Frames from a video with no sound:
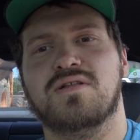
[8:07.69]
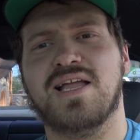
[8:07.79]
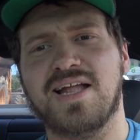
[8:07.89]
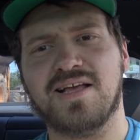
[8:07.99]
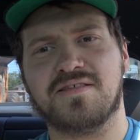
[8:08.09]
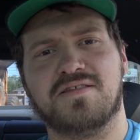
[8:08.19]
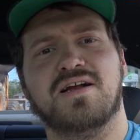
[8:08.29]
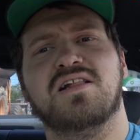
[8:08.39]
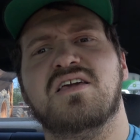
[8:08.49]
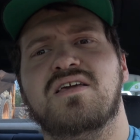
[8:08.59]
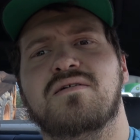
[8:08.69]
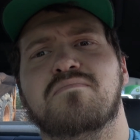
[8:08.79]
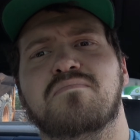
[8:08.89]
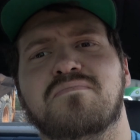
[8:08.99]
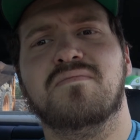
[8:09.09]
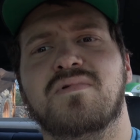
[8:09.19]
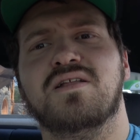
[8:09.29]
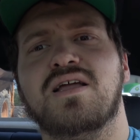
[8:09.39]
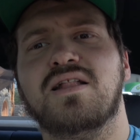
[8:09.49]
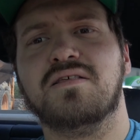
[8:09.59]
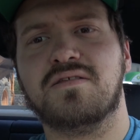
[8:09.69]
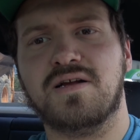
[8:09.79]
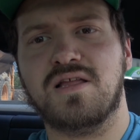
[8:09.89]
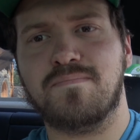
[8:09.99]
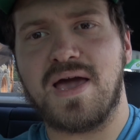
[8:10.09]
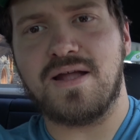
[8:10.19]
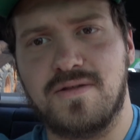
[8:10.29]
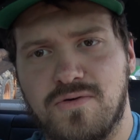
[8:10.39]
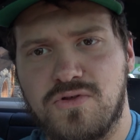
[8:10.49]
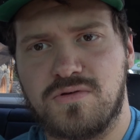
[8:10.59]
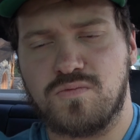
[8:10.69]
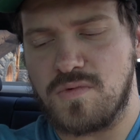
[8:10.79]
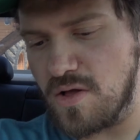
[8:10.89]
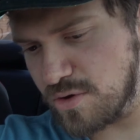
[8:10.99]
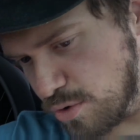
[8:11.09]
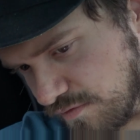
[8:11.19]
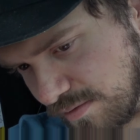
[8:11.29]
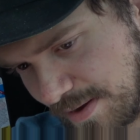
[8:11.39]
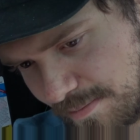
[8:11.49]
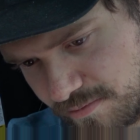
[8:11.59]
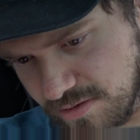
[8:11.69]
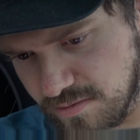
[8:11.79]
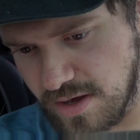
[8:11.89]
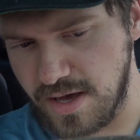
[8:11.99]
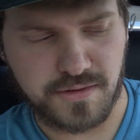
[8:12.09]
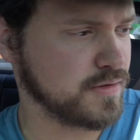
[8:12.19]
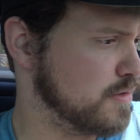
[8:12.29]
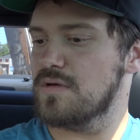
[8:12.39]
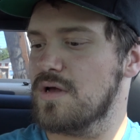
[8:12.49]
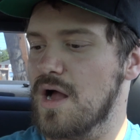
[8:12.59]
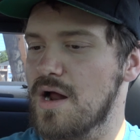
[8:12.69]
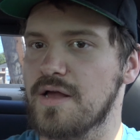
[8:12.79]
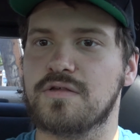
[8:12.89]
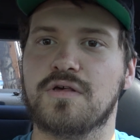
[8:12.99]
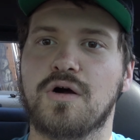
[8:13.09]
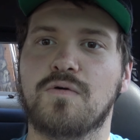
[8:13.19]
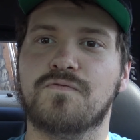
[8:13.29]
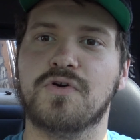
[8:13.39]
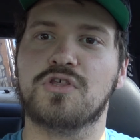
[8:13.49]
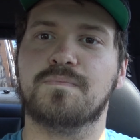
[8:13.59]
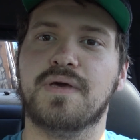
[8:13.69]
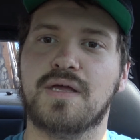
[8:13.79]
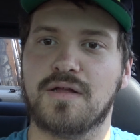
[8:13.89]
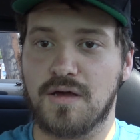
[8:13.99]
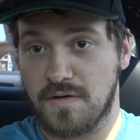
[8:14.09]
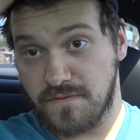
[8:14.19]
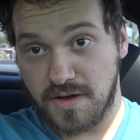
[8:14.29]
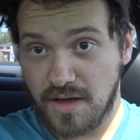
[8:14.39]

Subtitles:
Not necessarily bad news. I'll go over the paper with you guys. All right, so first bit of